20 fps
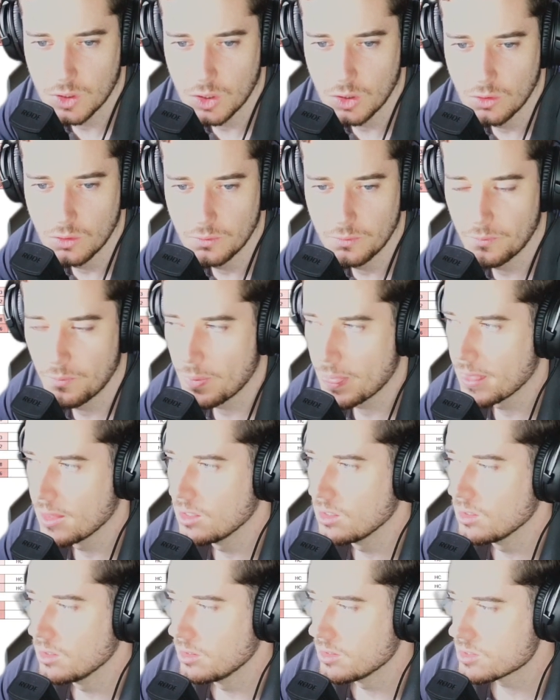Cool.
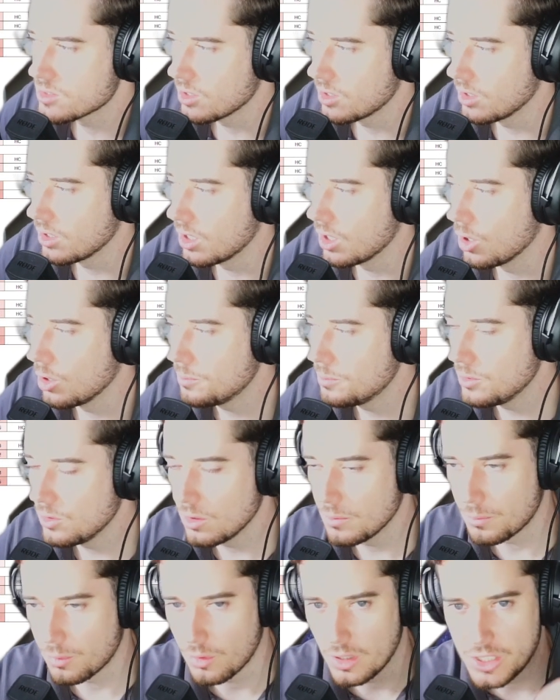So I hope
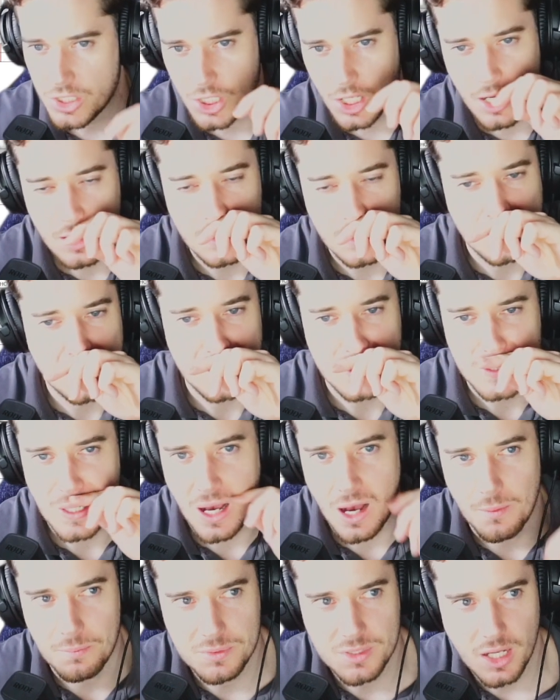you appreciated this
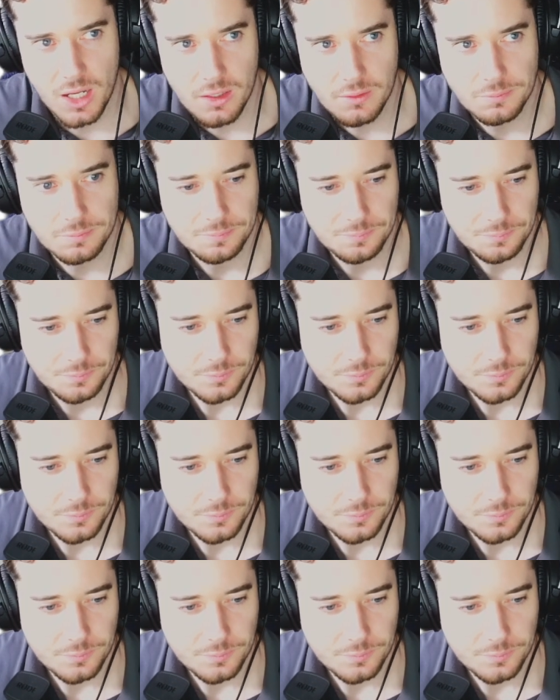update.